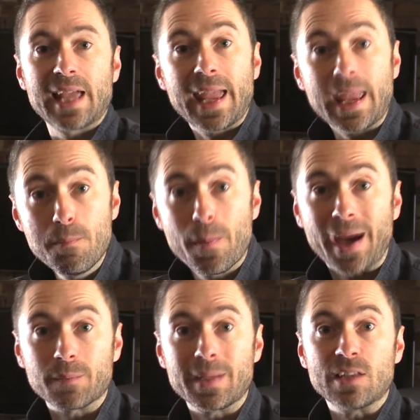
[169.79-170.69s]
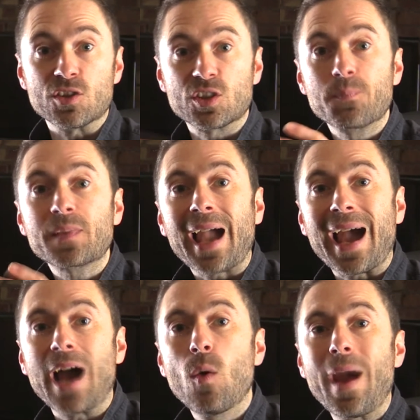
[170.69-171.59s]
Impact means
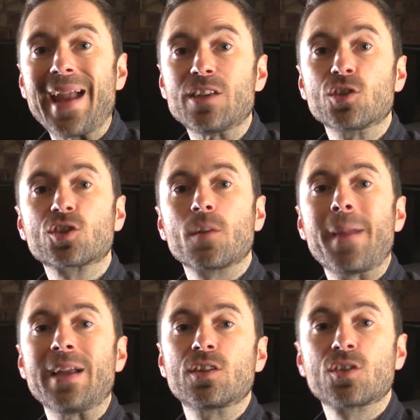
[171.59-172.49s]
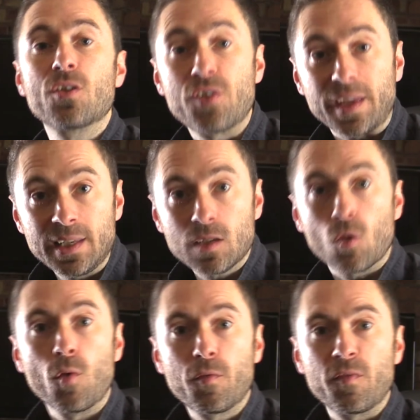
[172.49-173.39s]
how agents are made to think
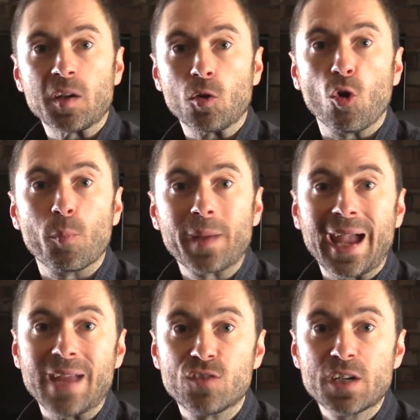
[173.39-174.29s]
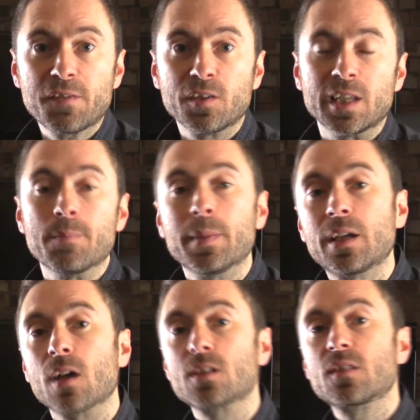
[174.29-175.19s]
or feel or behave differently
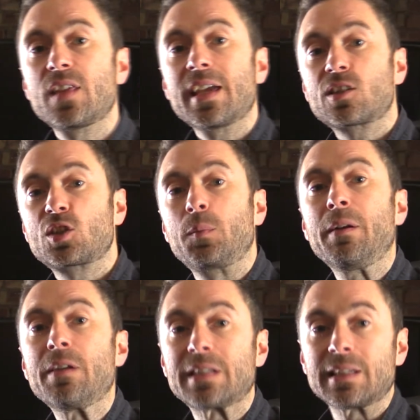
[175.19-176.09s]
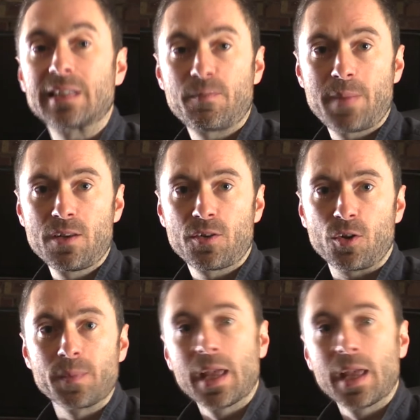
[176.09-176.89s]
because of the experiences they've been through.